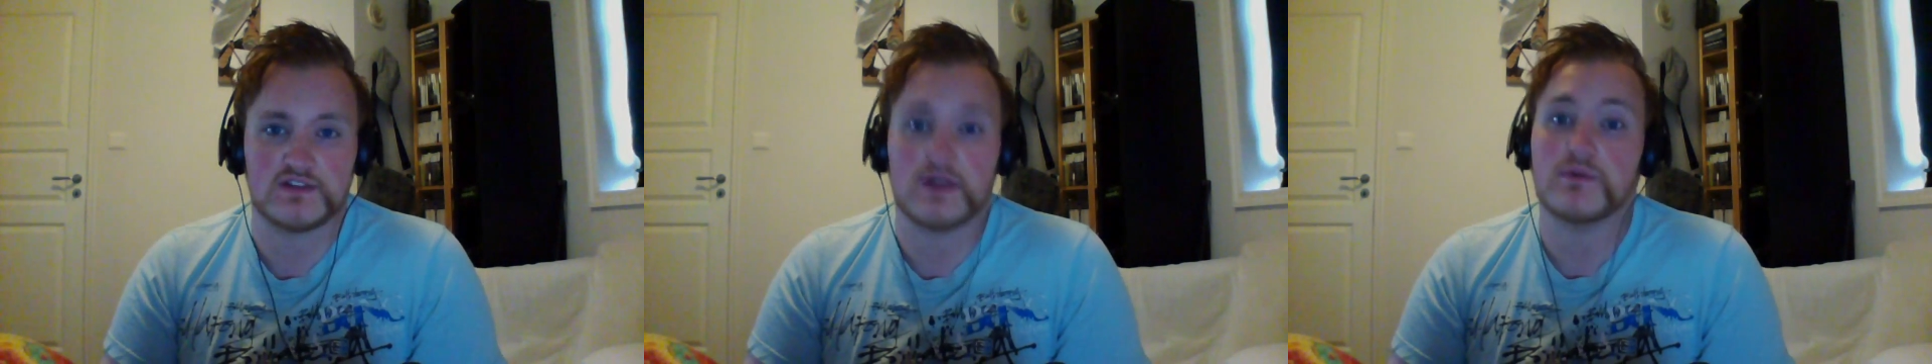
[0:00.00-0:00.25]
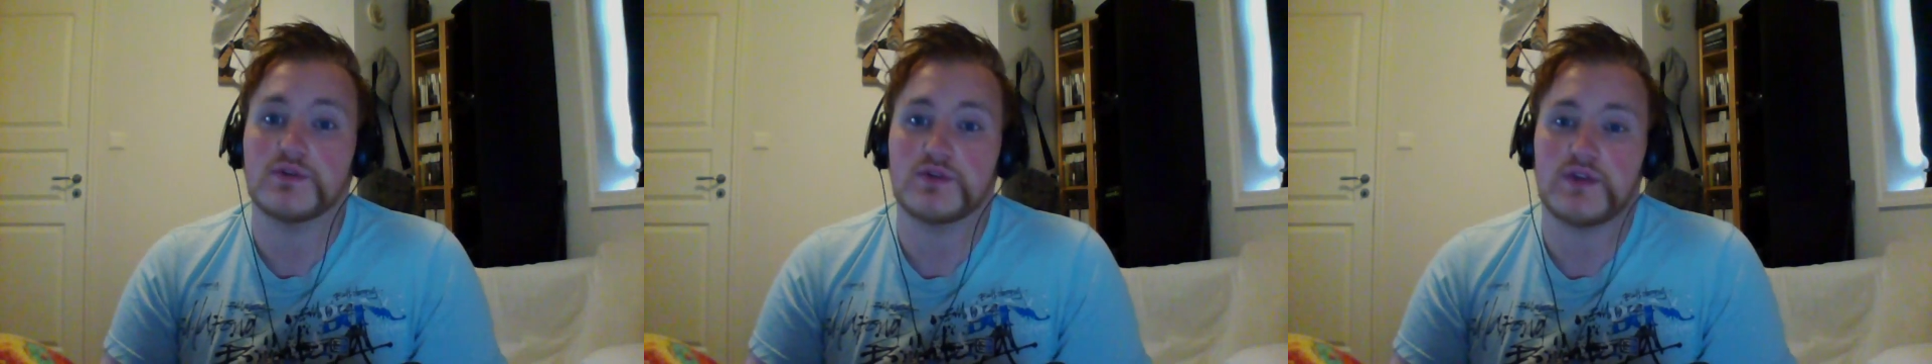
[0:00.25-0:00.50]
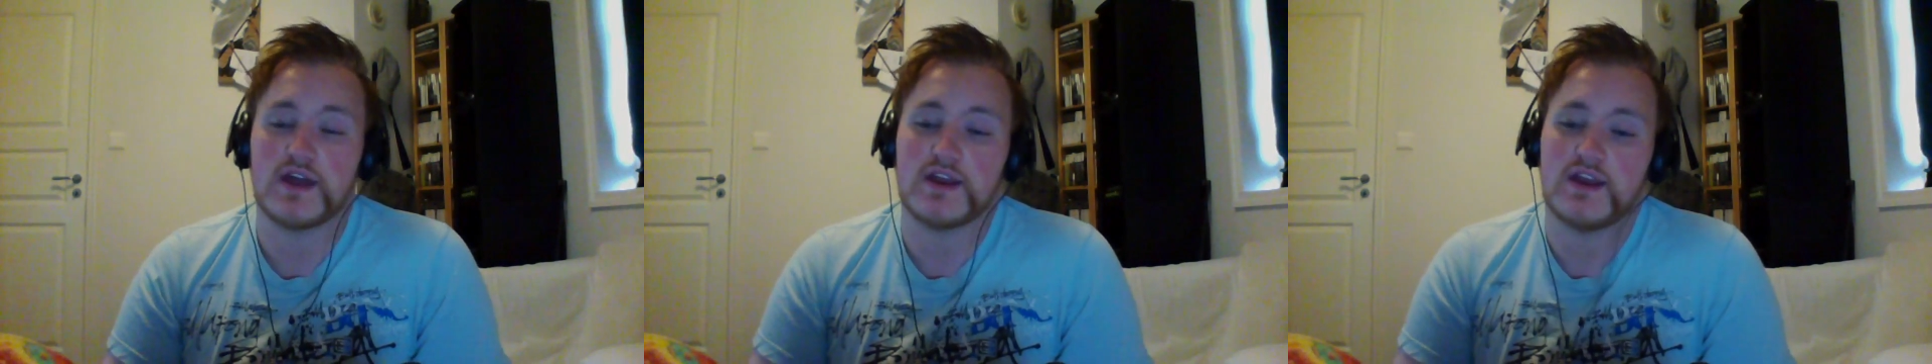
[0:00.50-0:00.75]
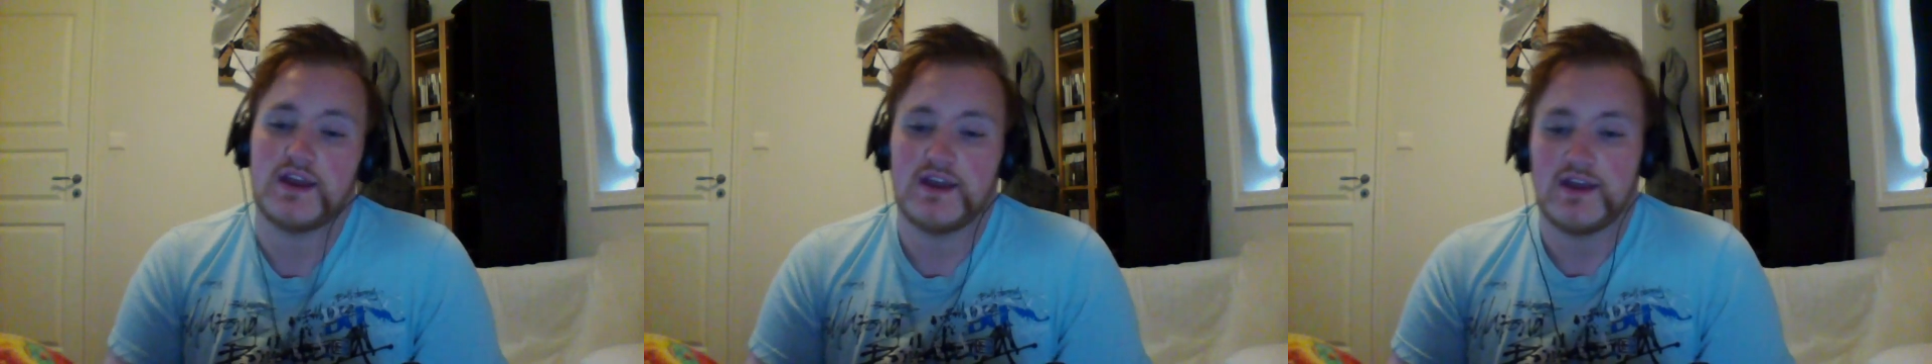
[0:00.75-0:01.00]
So I will do that,
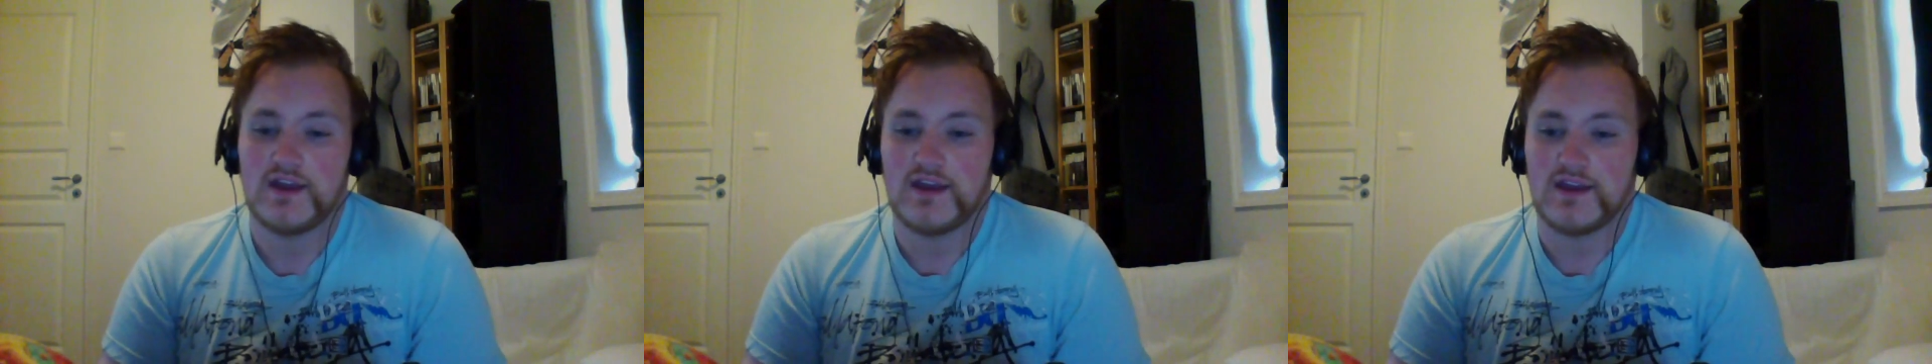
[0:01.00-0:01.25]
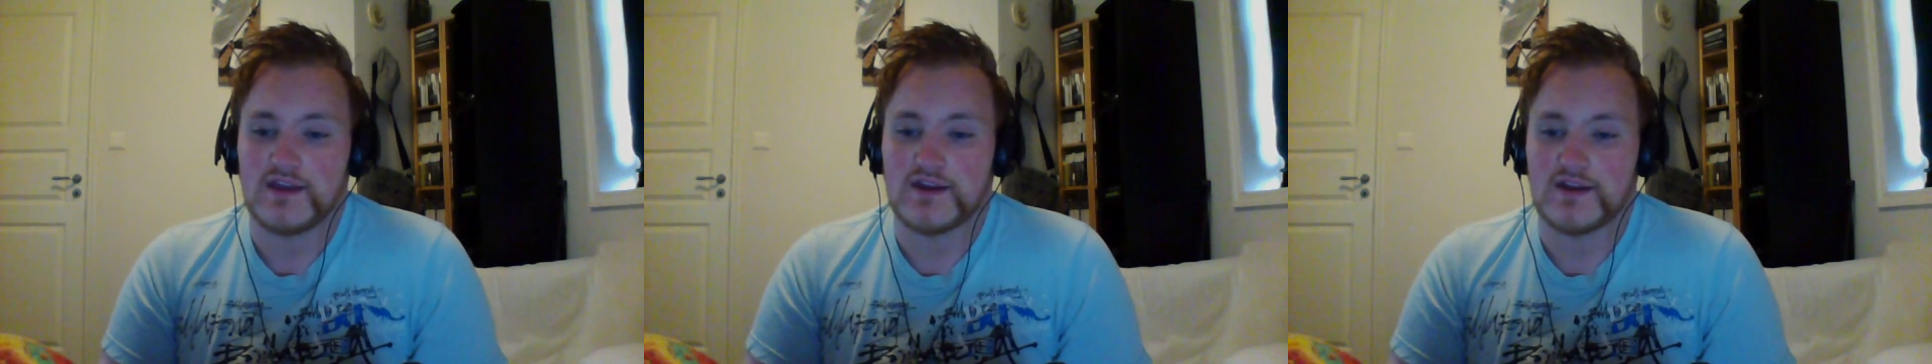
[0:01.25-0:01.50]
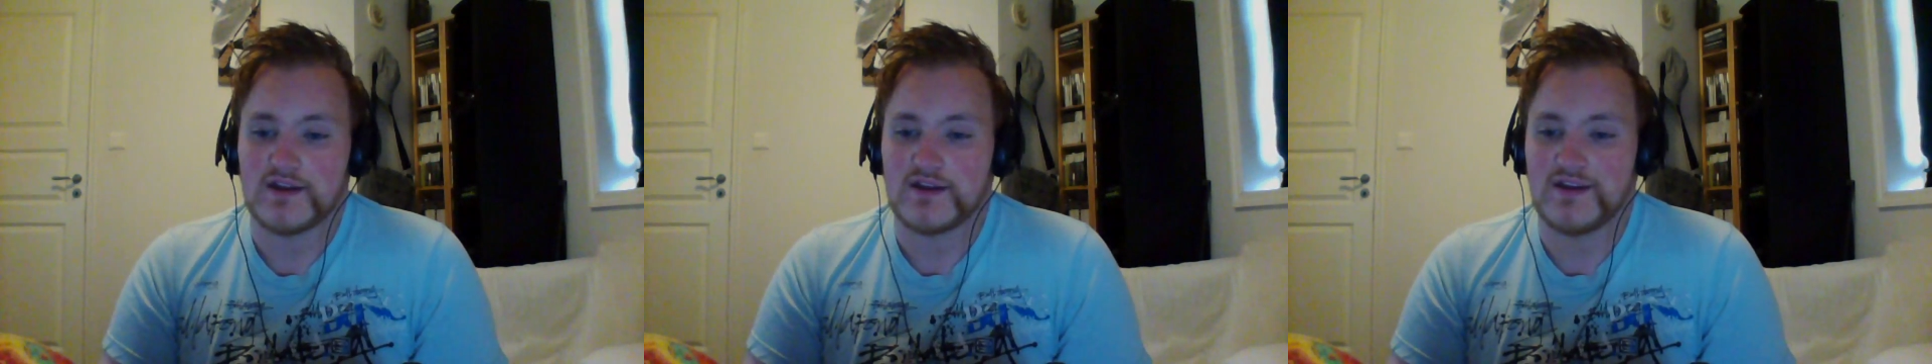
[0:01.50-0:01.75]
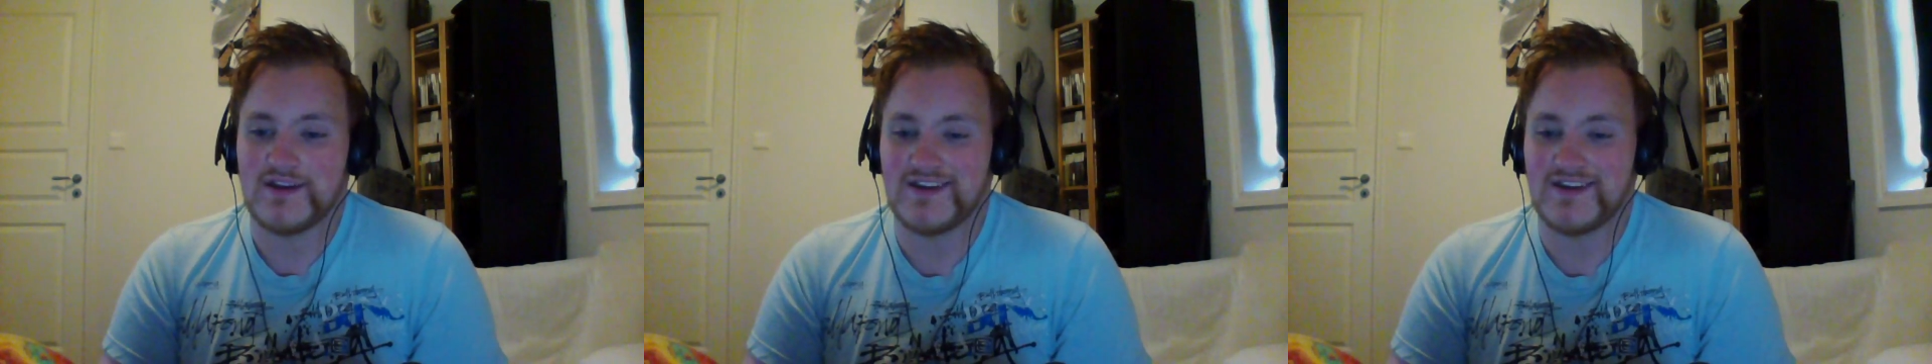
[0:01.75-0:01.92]
and uh,